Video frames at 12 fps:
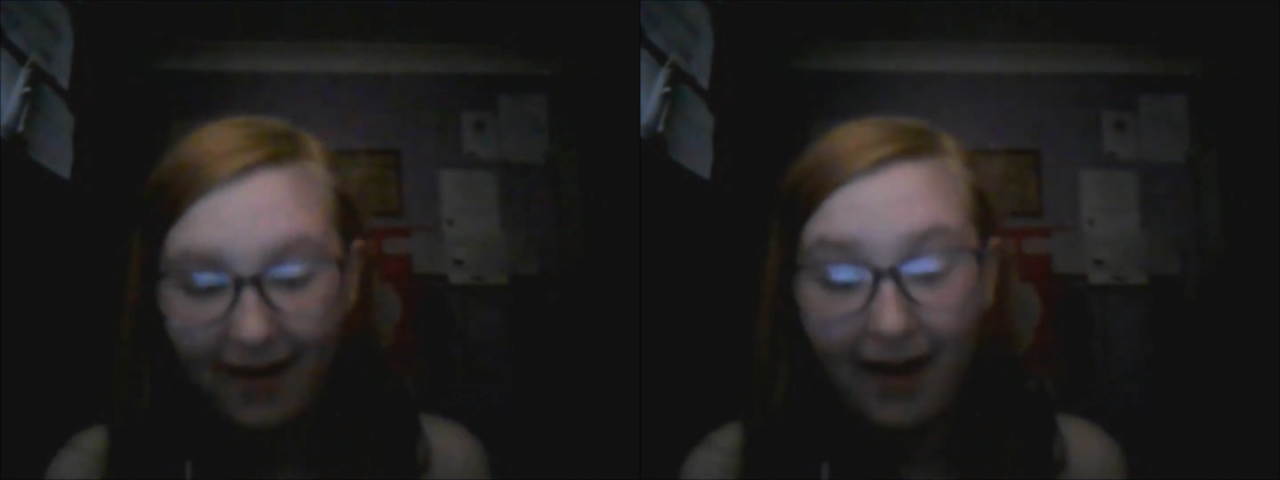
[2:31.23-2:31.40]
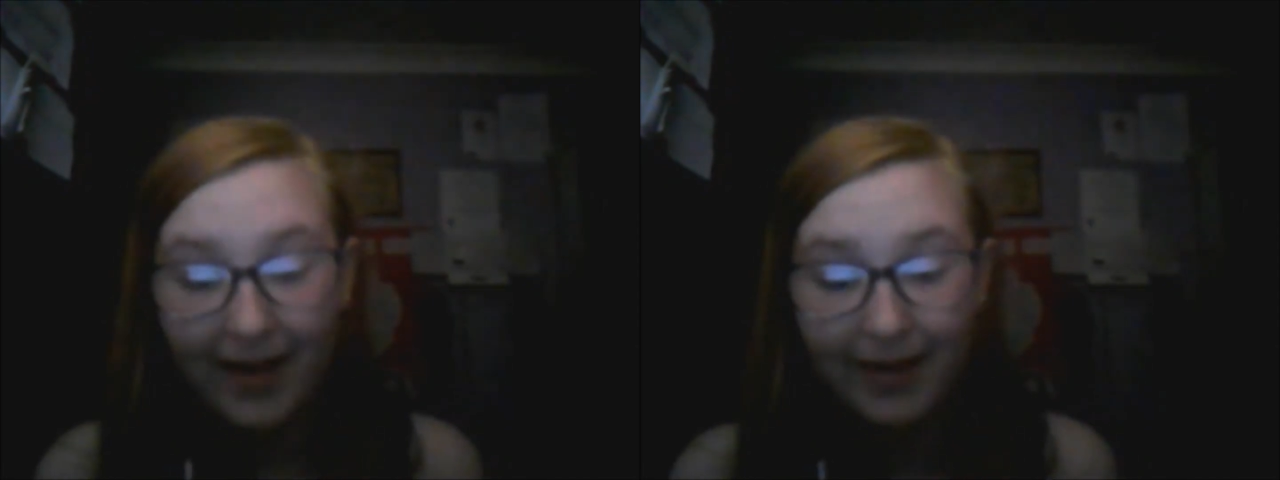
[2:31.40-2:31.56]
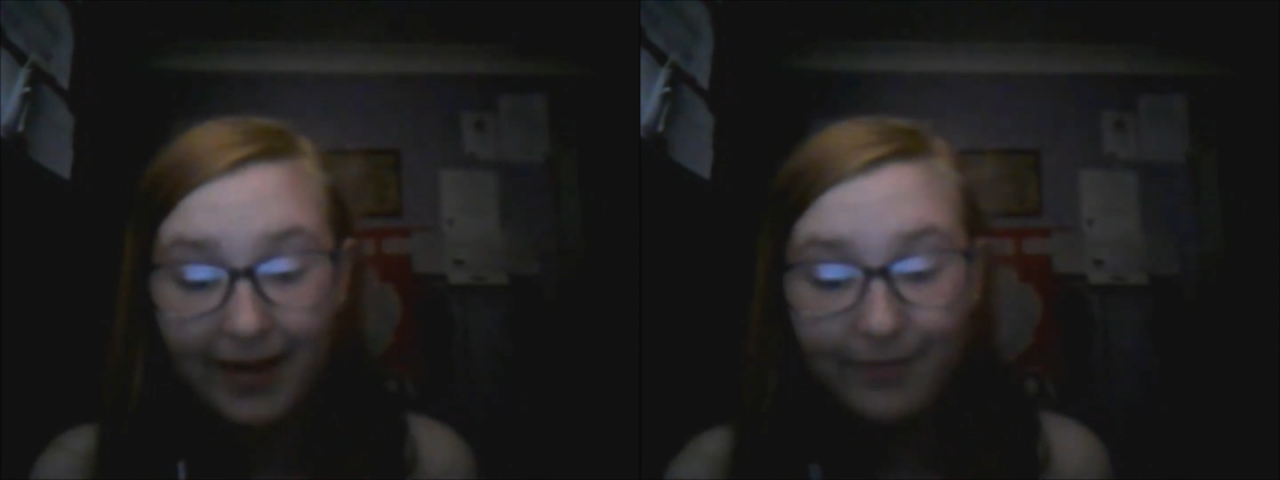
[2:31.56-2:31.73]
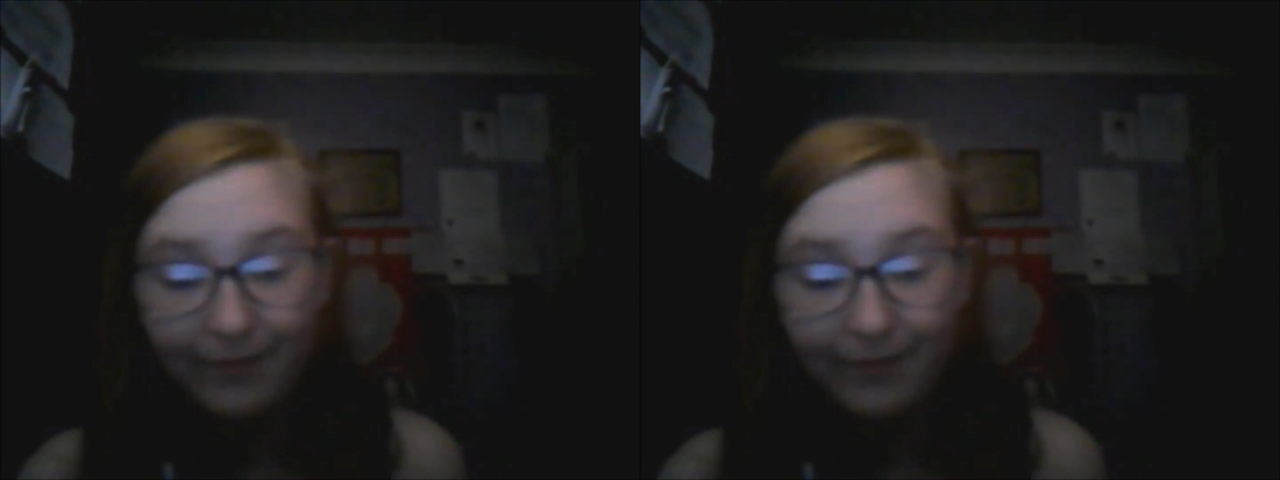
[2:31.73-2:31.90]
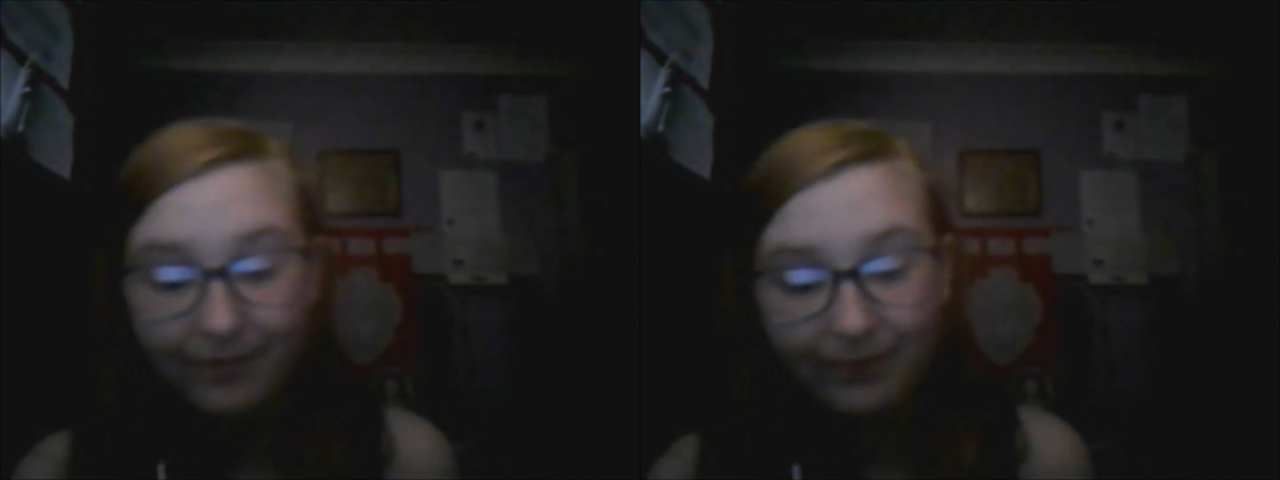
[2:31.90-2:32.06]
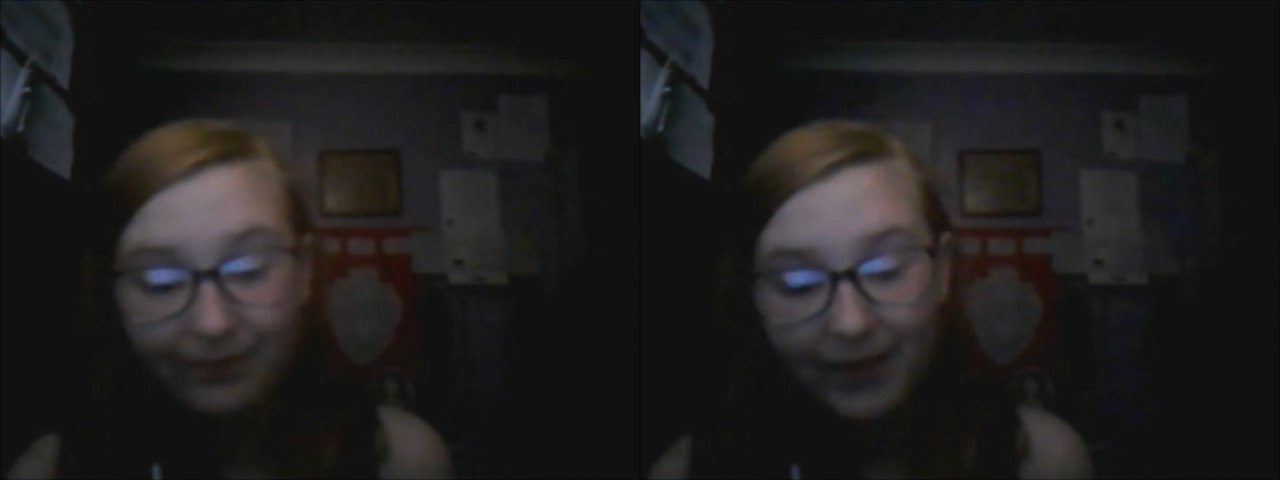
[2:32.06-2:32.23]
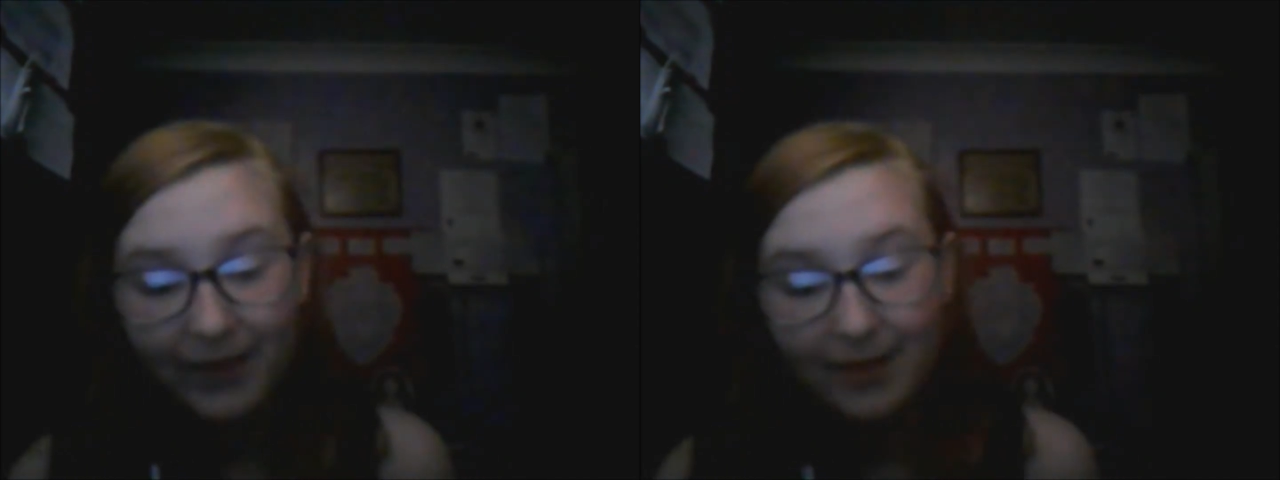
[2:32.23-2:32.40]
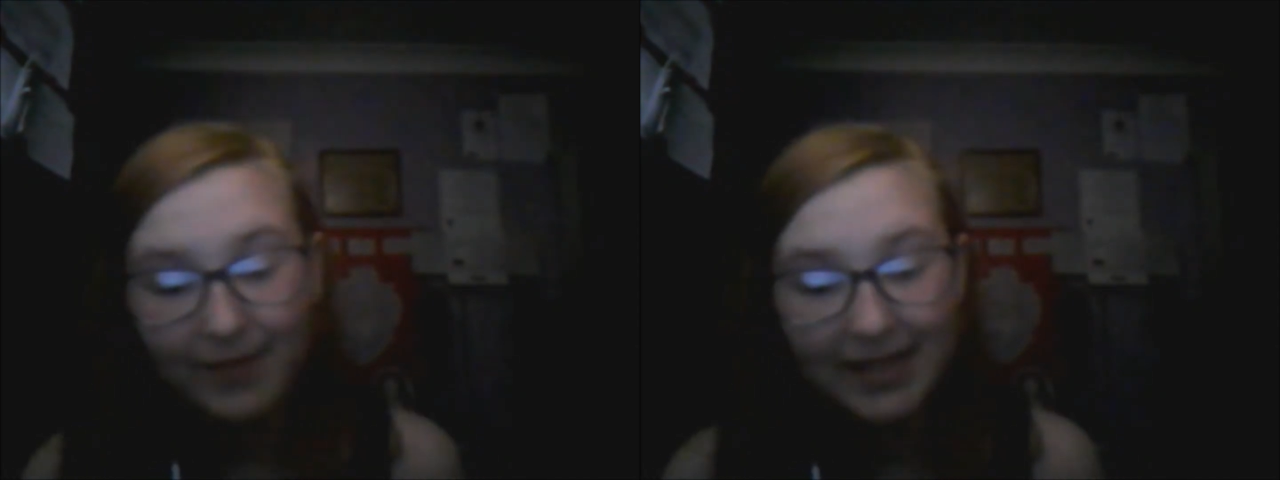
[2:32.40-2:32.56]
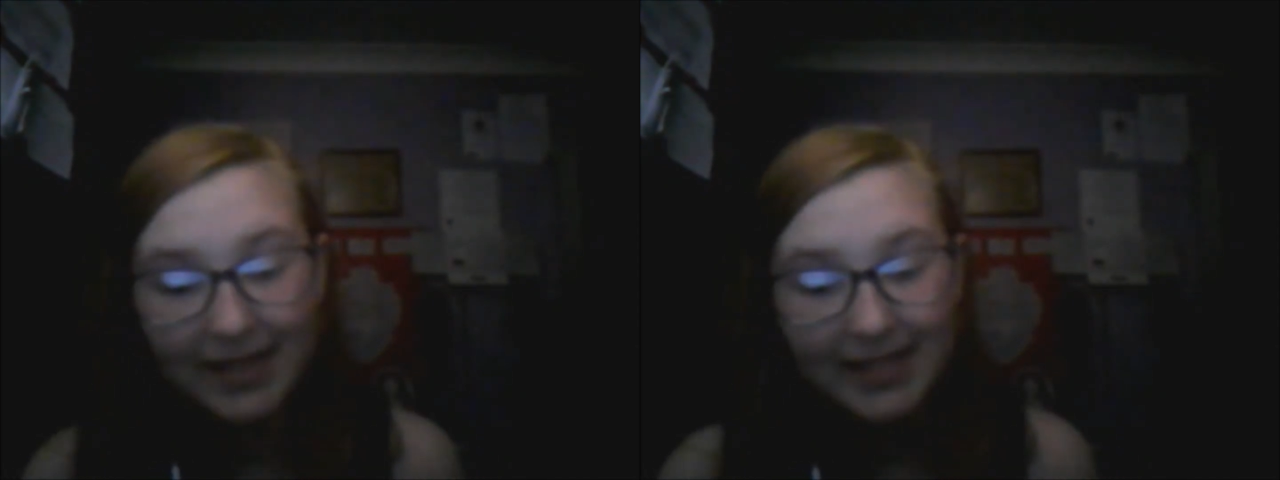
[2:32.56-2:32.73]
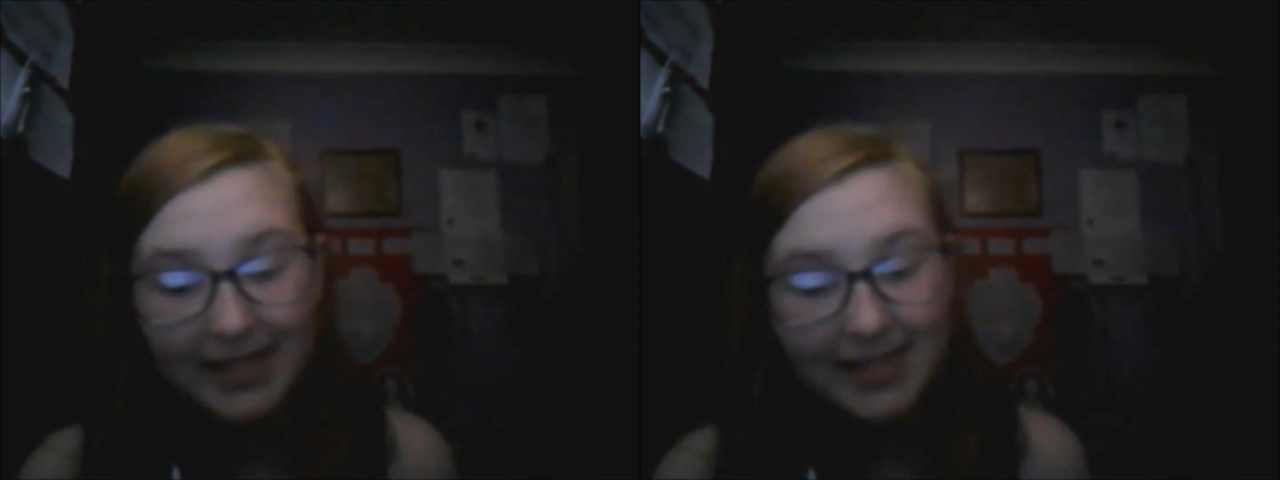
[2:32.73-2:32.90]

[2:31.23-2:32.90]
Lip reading: My